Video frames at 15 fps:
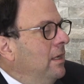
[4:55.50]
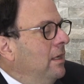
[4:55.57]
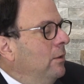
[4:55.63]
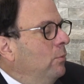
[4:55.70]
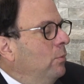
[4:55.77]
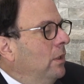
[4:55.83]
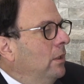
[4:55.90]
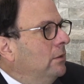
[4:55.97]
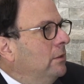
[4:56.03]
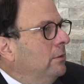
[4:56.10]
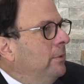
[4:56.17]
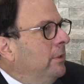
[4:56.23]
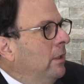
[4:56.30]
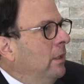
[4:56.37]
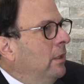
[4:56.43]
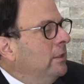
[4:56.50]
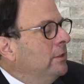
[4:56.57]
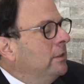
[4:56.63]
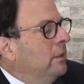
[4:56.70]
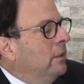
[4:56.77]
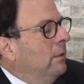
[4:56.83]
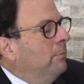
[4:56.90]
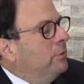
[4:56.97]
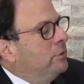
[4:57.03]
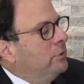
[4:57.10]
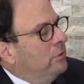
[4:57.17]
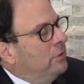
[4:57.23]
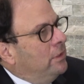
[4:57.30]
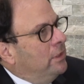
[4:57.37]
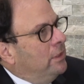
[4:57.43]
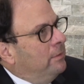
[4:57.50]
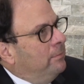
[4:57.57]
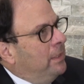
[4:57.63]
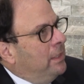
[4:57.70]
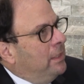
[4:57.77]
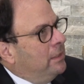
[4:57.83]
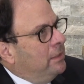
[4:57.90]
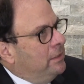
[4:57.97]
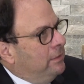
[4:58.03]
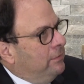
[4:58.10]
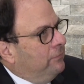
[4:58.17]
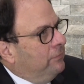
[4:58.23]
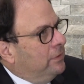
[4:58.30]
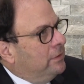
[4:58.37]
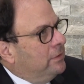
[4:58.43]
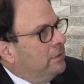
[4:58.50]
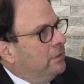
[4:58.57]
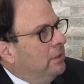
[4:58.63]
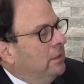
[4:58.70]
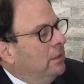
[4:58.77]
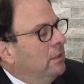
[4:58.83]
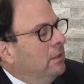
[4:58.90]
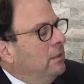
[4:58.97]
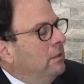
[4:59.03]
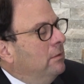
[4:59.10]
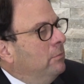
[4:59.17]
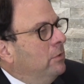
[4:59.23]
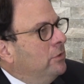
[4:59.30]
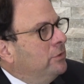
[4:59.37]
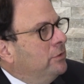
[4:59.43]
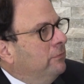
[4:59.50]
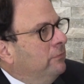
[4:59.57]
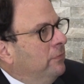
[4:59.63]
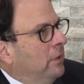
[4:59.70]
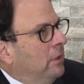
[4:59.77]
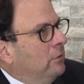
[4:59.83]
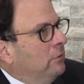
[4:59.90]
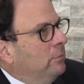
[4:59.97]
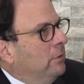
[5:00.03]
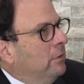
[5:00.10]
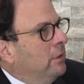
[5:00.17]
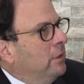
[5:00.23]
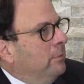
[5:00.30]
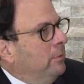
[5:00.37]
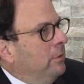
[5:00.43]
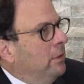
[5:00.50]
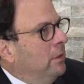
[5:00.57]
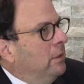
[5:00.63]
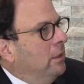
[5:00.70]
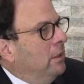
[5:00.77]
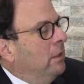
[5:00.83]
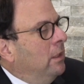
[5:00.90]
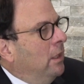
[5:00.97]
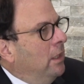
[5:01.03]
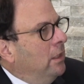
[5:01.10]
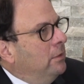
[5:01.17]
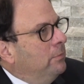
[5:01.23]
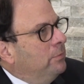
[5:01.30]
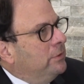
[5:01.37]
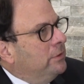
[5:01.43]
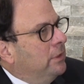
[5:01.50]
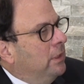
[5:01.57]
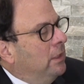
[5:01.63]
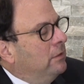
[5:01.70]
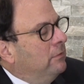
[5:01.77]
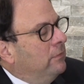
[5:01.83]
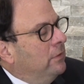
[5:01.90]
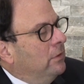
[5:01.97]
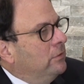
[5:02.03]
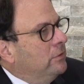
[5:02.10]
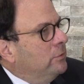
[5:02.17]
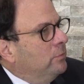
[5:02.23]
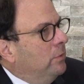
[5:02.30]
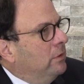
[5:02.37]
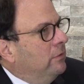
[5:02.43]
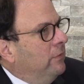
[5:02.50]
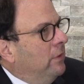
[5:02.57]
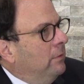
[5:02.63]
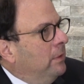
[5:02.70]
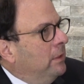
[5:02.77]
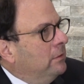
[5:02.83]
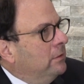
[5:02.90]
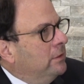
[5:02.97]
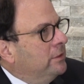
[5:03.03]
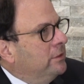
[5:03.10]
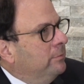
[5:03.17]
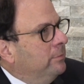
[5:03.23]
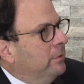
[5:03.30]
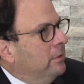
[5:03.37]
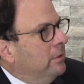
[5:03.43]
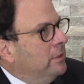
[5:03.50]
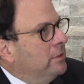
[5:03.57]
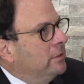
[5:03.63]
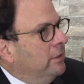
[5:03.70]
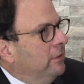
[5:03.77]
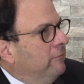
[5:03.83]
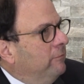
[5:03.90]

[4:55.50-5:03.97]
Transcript: Well, to be honest, an opportunity to make a difference. The most vulnerable of the community, 90% of those with developmental disabilities live